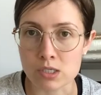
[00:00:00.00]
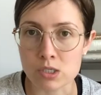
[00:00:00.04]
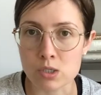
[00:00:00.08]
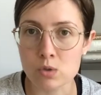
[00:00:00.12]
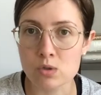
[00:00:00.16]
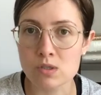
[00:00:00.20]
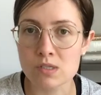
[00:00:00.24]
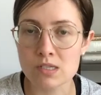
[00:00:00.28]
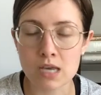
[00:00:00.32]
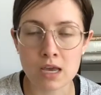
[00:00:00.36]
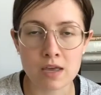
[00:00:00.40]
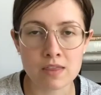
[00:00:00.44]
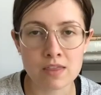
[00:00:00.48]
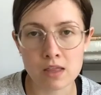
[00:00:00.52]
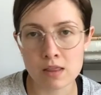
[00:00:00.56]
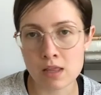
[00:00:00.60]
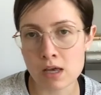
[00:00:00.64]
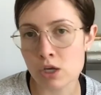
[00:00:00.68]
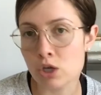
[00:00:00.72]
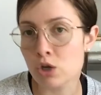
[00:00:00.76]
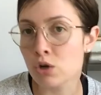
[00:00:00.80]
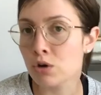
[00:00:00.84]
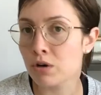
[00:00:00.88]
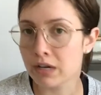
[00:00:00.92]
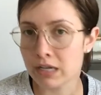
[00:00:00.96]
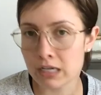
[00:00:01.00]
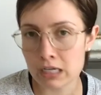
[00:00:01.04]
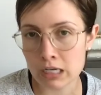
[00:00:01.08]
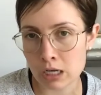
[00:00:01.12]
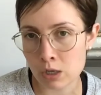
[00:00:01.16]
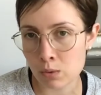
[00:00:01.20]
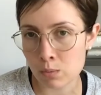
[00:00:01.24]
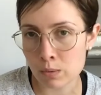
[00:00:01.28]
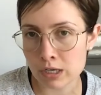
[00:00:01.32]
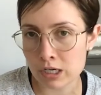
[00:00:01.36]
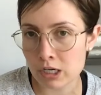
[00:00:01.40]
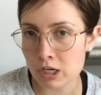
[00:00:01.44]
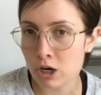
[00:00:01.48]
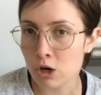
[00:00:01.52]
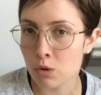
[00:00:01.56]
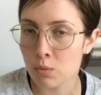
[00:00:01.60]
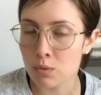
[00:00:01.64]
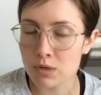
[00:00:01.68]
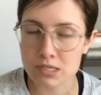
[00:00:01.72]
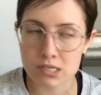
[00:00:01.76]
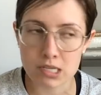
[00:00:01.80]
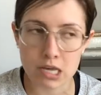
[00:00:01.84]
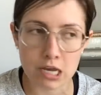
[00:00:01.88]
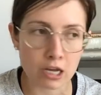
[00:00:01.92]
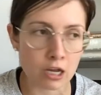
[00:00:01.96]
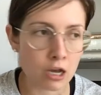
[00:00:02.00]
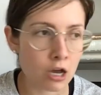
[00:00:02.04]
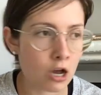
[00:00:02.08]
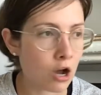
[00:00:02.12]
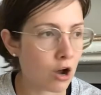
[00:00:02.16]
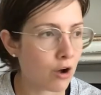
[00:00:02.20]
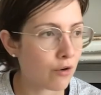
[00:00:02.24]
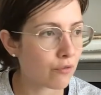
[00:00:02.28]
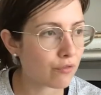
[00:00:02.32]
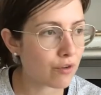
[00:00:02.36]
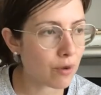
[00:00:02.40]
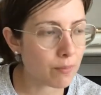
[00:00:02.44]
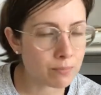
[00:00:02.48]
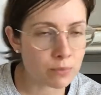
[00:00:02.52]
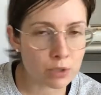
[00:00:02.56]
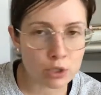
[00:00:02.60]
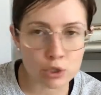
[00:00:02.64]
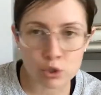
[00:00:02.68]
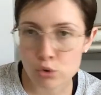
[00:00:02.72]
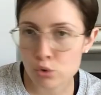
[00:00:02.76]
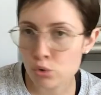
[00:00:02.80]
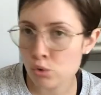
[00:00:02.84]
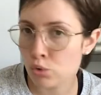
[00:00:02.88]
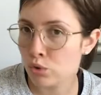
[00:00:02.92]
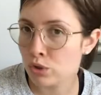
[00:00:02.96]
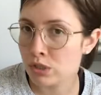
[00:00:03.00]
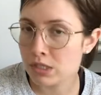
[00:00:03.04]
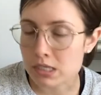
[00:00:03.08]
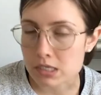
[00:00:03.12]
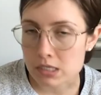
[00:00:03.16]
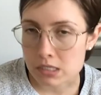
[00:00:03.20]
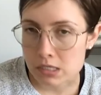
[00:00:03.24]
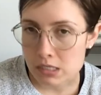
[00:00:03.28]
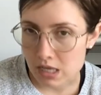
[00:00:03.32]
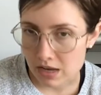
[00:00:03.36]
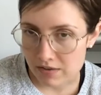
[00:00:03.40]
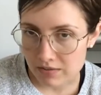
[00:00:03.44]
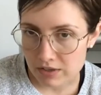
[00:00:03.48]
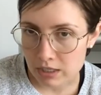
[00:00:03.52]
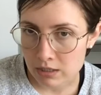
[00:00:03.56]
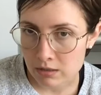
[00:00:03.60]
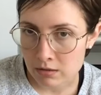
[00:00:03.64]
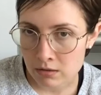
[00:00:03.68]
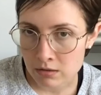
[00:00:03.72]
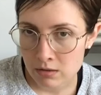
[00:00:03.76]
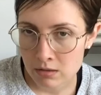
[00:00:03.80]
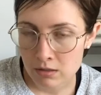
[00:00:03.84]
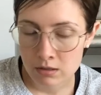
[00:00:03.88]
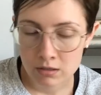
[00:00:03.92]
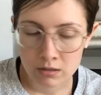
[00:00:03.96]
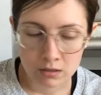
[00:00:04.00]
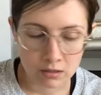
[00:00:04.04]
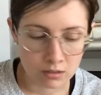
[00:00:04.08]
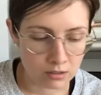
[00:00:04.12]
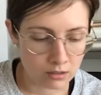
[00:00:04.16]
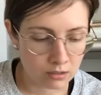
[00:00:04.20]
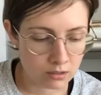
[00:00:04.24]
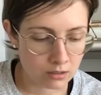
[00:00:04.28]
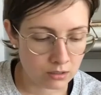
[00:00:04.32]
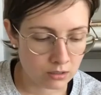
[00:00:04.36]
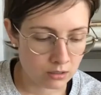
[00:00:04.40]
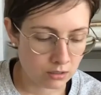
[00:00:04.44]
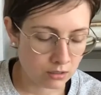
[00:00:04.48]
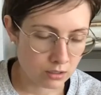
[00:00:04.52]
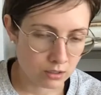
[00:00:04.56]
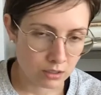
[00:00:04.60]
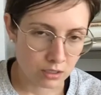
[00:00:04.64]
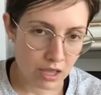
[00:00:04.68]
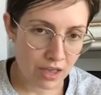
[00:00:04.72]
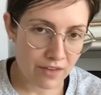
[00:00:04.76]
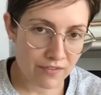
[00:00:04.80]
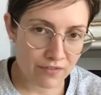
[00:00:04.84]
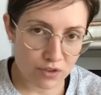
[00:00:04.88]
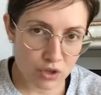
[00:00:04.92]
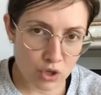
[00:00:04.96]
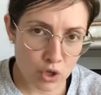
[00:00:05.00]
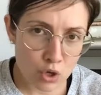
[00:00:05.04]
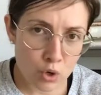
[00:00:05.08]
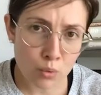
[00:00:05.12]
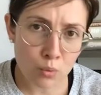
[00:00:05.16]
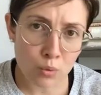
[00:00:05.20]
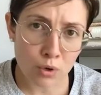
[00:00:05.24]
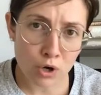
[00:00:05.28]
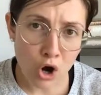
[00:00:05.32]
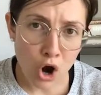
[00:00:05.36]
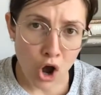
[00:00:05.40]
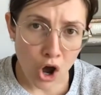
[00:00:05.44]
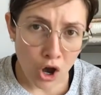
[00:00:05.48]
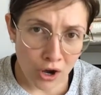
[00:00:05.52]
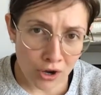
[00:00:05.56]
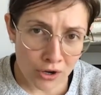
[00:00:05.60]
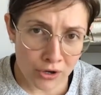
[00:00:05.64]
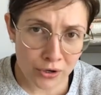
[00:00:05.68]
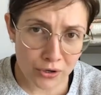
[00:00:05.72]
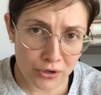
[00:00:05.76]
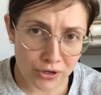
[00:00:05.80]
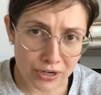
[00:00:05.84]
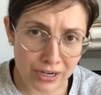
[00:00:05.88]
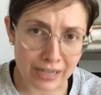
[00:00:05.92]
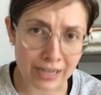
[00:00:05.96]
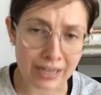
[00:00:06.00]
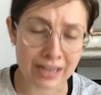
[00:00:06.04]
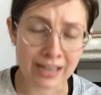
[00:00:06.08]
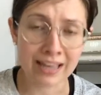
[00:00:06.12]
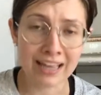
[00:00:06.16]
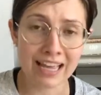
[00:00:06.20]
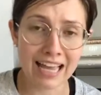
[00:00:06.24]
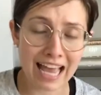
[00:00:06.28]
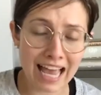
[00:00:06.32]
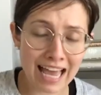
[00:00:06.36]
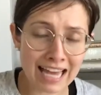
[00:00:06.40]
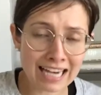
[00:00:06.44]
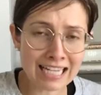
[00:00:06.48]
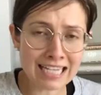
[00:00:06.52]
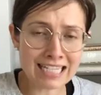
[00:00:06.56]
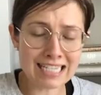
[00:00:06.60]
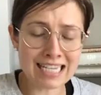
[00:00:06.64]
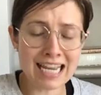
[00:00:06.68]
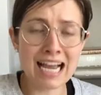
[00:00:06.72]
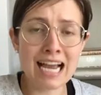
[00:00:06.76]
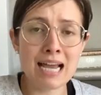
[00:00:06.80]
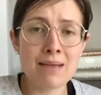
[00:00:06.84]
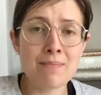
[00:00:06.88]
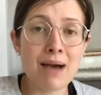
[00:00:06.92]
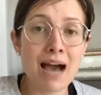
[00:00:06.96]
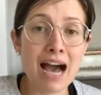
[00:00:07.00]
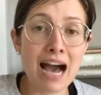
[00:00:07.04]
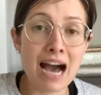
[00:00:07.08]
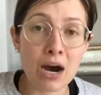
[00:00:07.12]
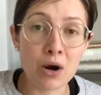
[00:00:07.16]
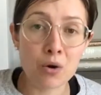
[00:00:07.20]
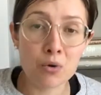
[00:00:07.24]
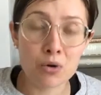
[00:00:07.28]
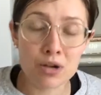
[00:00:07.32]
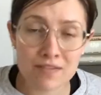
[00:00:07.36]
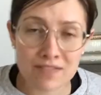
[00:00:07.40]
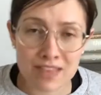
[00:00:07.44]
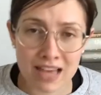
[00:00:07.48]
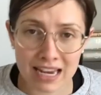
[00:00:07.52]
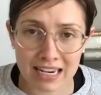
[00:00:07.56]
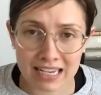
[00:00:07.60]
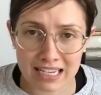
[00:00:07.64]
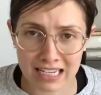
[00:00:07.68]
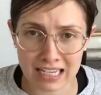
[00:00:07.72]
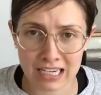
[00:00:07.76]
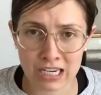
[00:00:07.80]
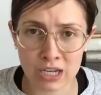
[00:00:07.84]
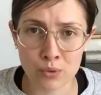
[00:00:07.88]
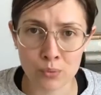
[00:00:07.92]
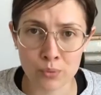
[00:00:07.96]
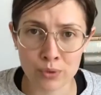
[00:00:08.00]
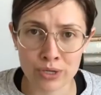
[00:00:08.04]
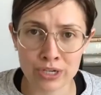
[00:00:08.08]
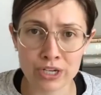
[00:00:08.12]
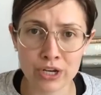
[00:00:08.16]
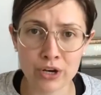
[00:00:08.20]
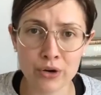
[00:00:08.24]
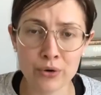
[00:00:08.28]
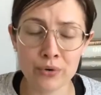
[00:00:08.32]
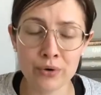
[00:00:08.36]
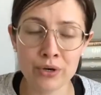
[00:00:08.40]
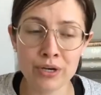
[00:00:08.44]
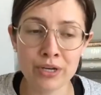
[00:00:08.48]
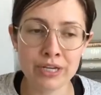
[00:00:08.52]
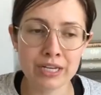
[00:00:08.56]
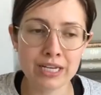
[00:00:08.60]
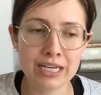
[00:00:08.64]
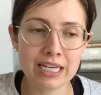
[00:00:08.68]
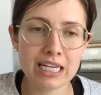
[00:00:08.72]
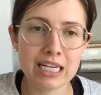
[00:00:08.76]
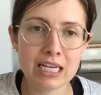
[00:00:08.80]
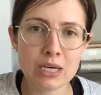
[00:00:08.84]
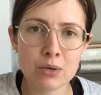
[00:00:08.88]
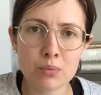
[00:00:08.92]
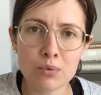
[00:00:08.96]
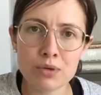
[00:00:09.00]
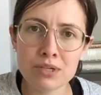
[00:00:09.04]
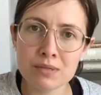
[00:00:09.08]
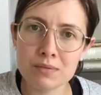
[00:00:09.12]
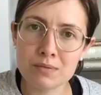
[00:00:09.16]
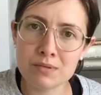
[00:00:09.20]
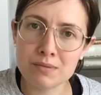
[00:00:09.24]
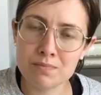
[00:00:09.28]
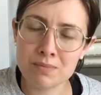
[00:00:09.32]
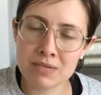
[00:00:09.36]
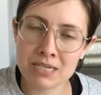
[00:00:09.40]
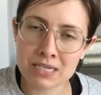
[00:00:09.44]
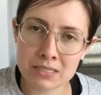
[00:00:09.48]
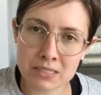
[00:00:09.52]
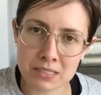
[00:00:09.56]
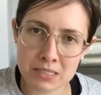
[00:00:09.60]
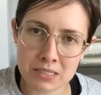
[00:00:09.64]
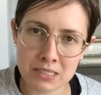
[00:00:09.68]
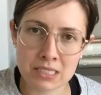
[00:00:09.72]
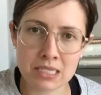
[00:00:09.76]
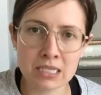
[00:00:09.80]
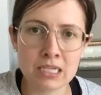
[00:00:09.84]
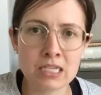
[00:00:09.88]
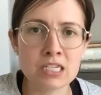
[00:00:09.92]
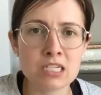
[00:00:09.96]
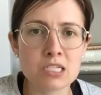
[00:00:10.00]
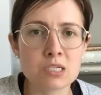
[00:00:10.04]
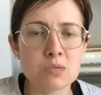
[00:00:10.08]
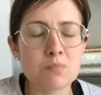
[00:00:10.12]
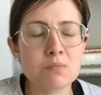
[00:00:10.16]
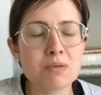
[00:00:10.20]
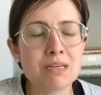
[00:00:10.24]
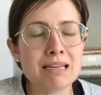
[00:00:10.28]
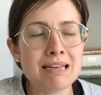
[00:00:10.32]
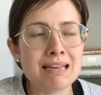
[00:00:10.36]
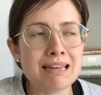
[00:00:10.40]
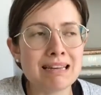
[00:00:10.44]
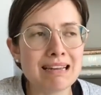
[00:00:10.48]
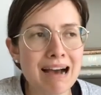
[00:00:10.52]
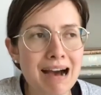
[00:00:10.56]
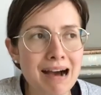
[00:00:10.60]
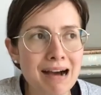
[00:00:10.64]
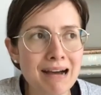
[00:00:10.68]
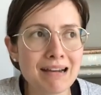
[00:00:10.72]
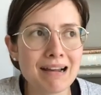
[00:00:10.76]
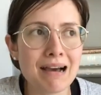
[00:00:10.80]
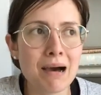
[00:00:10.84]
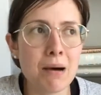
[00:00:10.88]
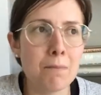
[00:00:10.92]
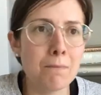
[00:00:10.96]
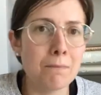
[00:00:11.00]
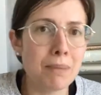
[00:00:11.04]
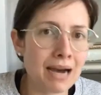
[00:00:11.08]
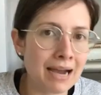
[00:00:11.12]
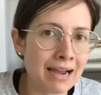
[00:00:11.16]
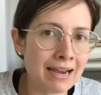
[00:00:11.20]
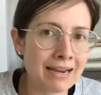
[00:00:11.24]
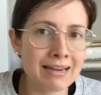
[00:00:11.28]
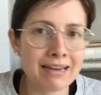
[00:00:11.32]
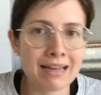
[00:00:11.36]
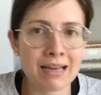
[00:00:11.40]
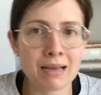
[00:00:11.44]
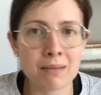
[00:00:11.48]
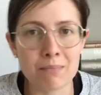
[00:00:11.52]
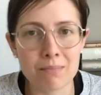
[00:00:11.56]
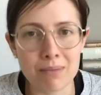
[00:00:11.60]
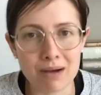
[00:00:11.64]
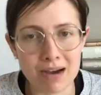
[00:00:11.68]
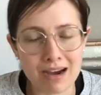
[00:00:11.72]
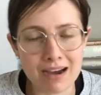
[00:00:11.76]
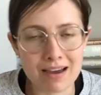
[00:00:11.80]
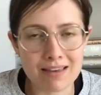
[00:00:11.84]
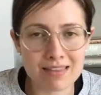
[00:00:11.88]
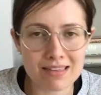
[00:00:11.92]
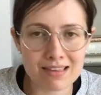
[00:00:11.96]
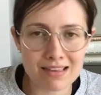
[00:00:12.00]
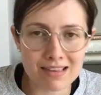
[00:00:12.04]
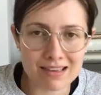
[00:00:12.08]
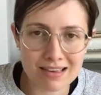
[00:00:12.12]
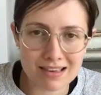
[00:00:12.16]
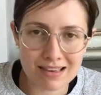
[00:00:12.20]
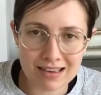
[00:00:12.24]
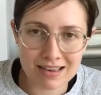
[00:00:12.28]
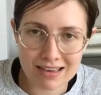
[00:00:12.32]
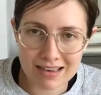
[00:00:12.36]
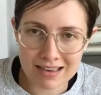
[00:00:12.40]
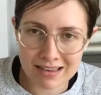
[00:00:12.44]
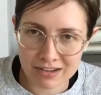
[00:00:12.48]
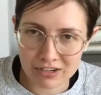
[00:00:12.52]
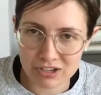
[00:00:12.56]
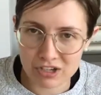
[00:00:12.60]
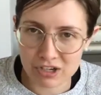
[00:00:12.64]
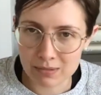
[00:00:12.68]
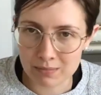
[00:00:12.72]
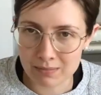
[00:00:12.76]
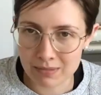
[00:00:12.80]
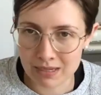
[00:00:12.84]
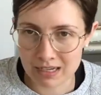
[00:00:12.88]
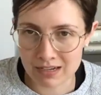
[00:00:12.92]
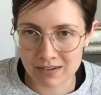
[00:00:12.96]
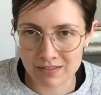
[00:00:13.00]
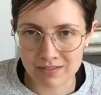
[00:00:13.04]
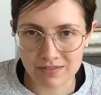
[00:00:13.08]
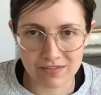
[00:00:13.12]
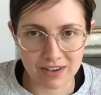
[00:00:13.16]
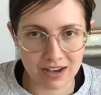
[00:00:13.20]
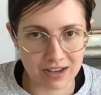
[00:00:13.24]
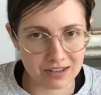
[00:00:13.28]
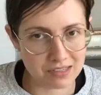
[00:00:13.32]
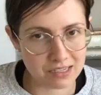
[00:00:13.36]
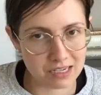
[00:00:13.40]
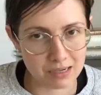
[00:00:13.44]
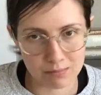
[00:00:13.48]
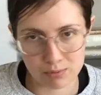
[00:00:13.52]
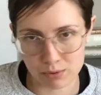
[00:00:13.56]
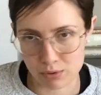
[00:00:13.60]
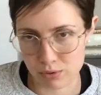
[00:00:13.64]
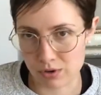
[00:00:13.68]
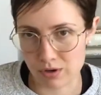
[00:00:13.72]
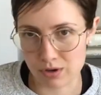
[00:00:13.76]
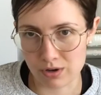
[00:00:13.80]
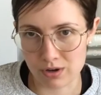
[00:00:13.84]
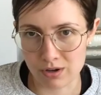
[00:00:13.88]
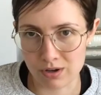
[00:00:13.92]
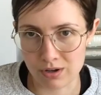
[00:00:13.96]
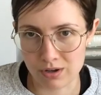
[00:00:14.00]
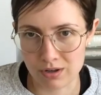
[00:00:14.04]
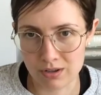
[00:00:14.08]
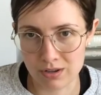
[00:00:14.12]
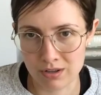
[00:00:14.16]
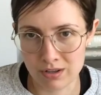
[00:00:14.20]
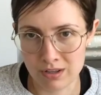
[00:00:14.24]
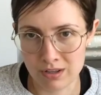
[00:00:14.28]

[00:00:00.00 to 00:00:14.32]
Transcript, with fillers: So, say that like your eating window was like from noon to seven. If you were hungry anytime out of that eating window, it would be seen to be not abiding by the intermittent fasting protocol.